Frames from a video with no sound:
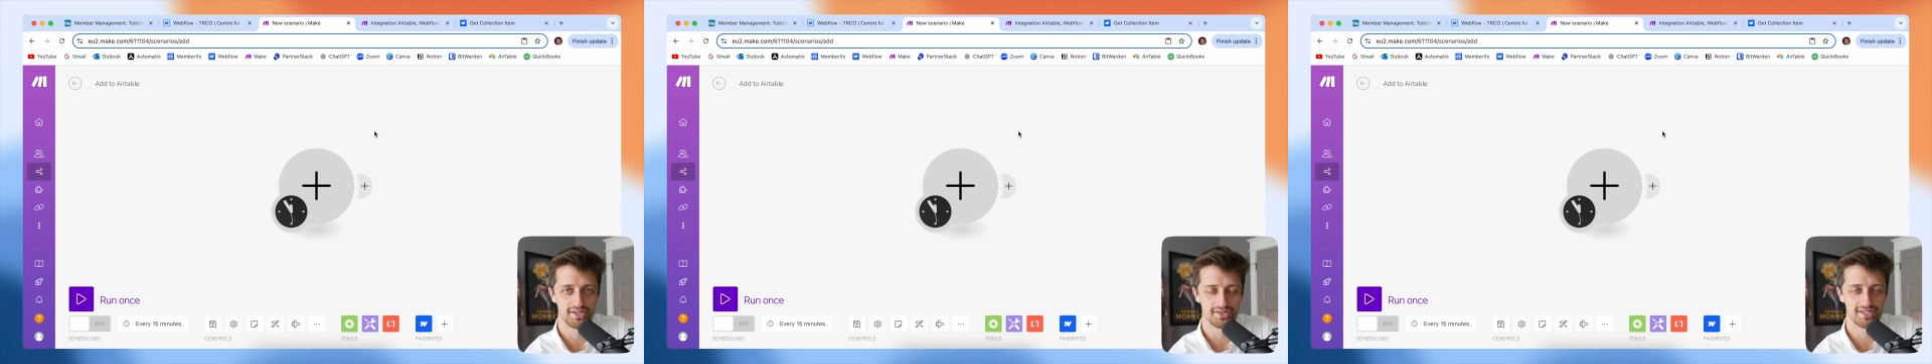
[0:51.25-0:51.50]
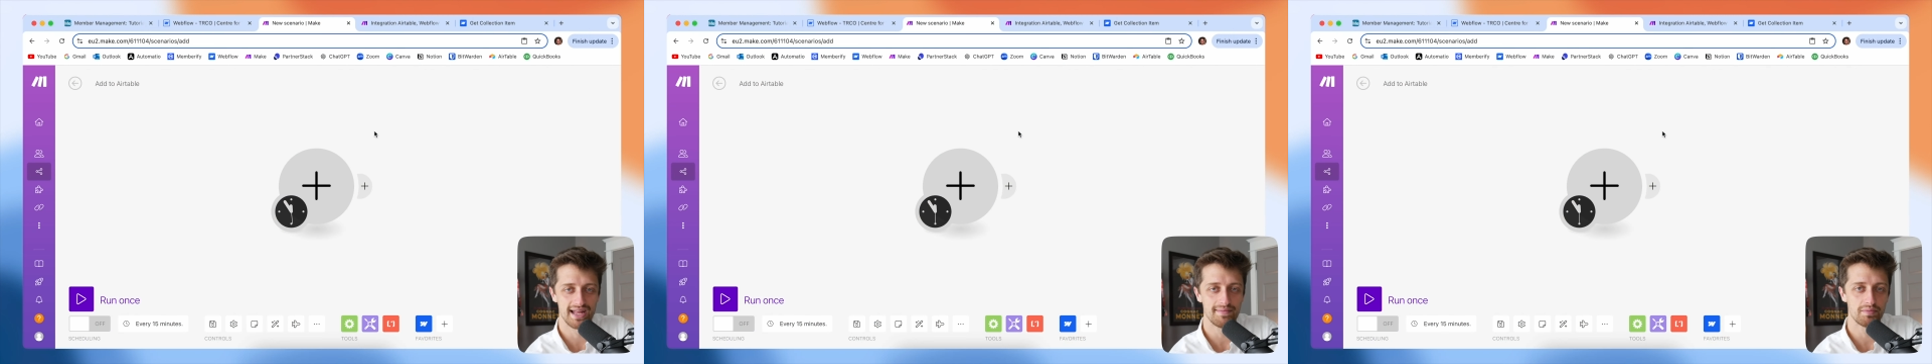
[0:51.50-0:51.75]

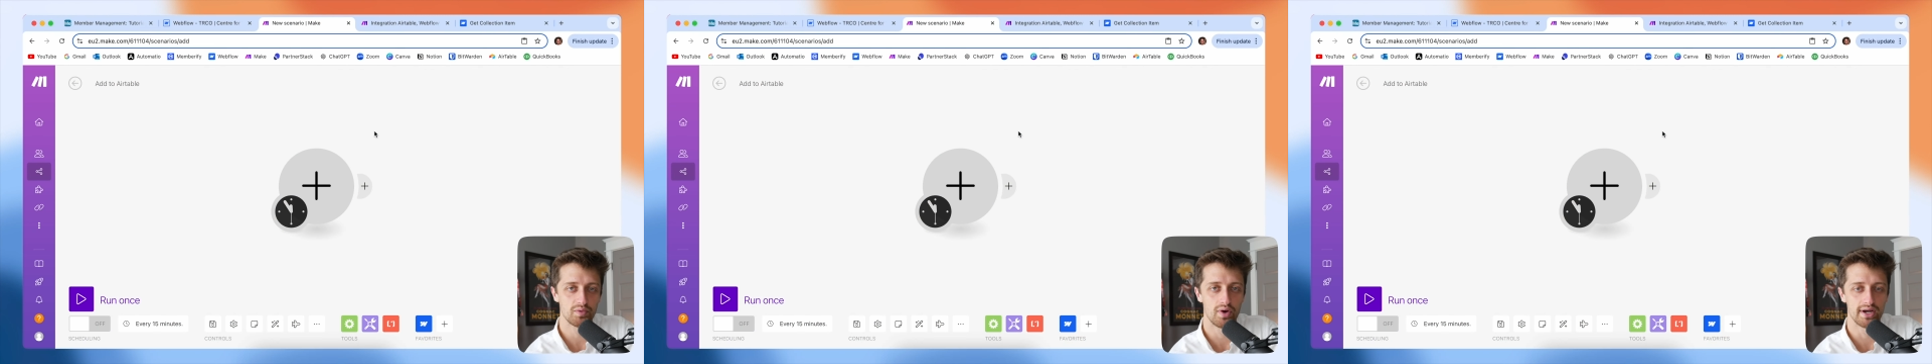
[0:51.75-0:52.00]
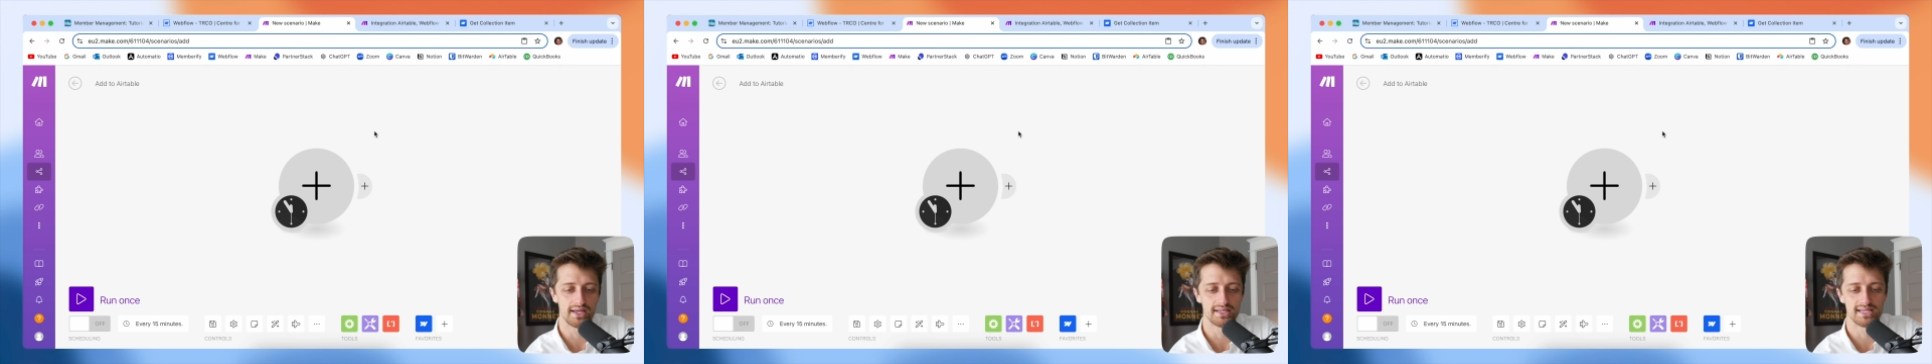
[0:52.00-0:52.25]
step number
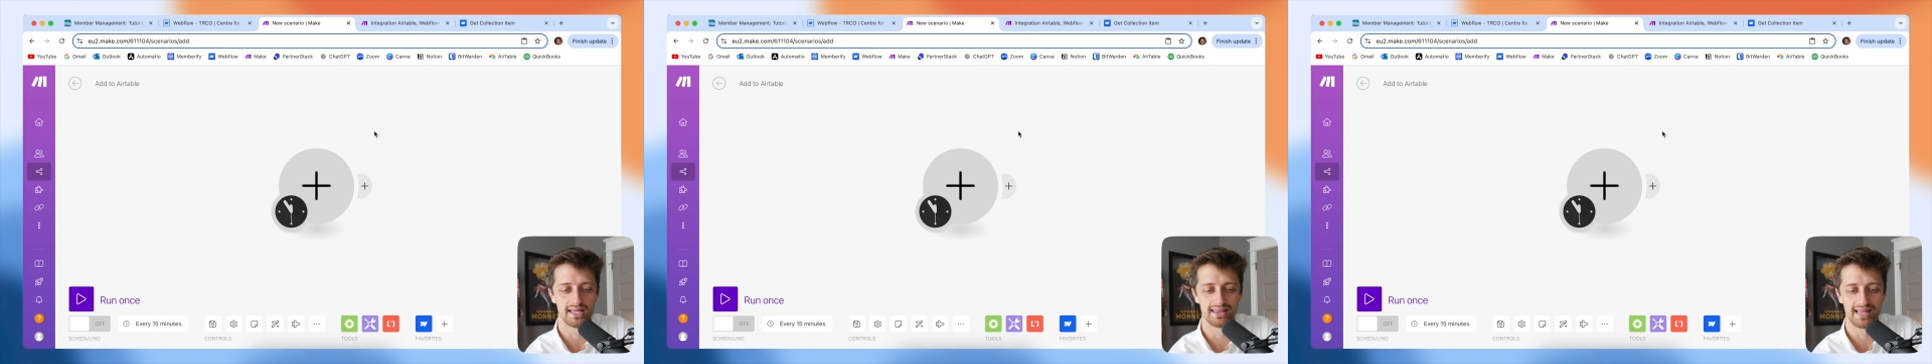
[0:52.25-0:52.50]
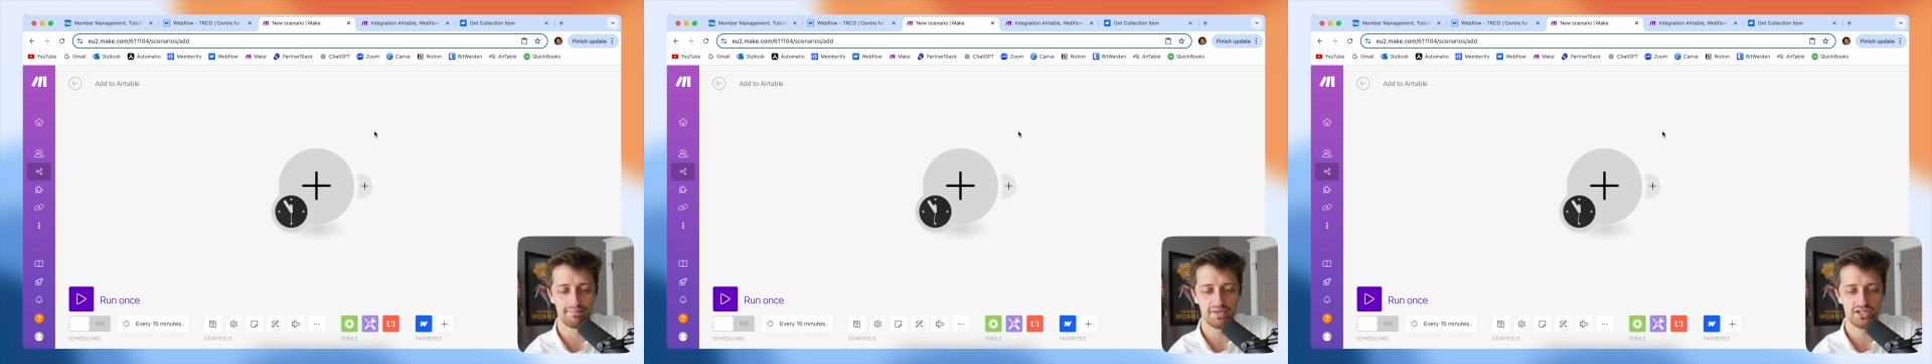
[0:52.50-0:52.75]
one is
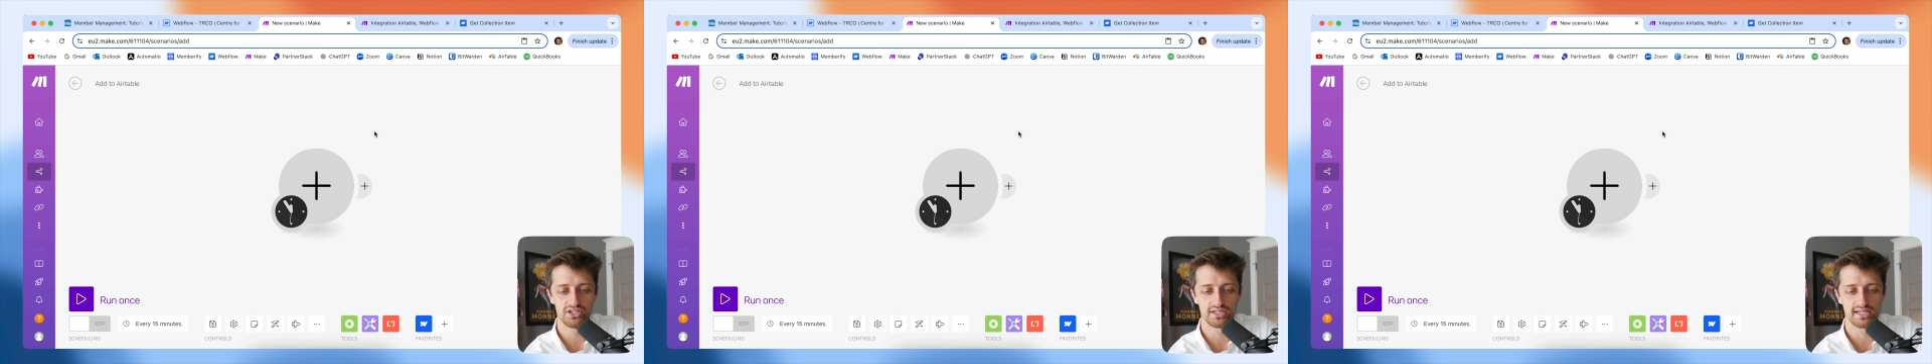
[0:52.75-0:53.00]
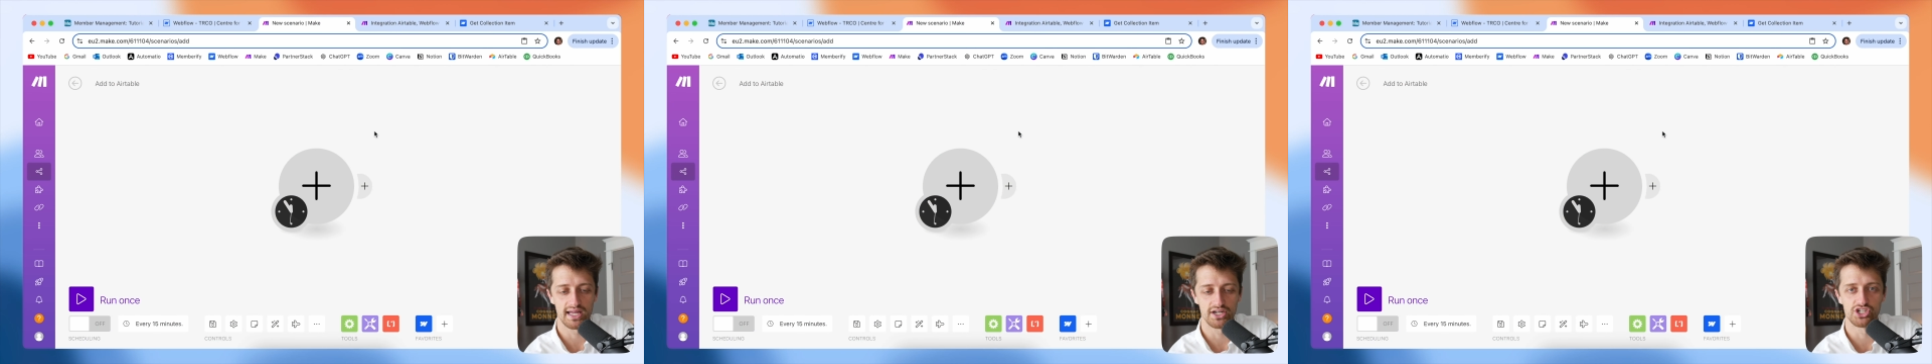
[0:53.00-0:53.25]
let me just
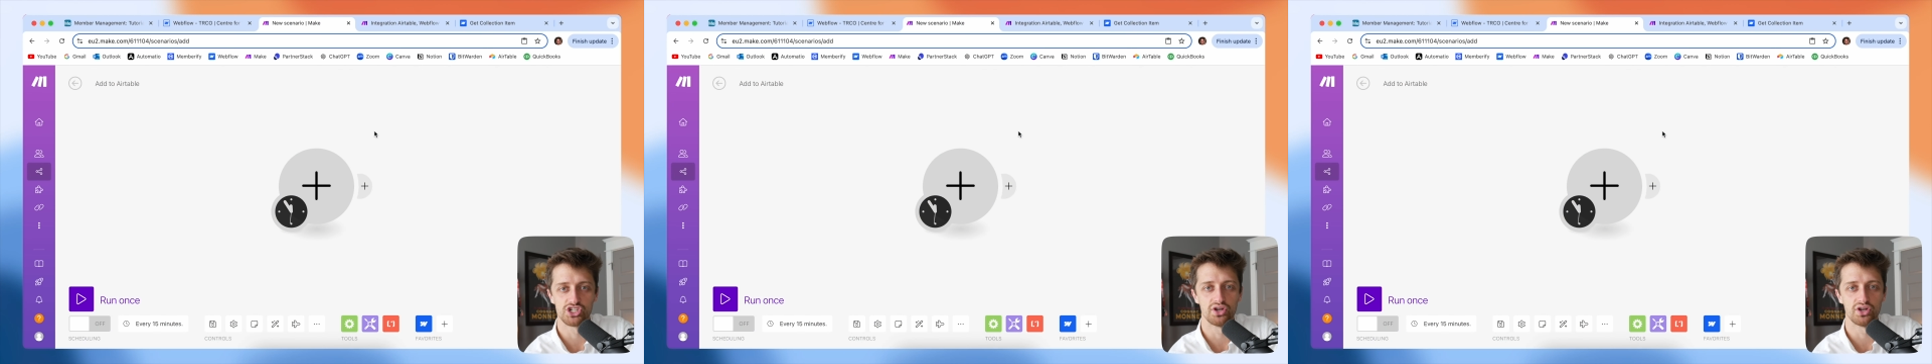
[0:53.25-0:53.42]
kind of show